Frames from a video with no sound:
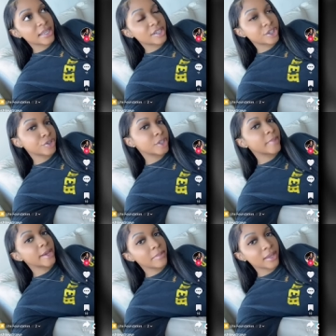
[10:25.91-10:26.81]

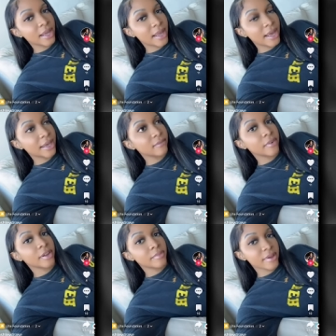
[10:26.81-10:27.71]
disrespect me like that in
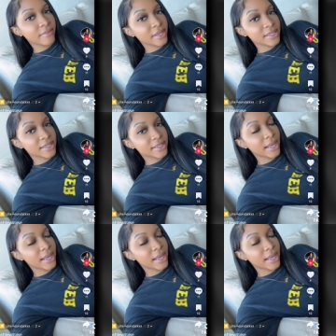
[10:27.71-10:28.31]
front of my face.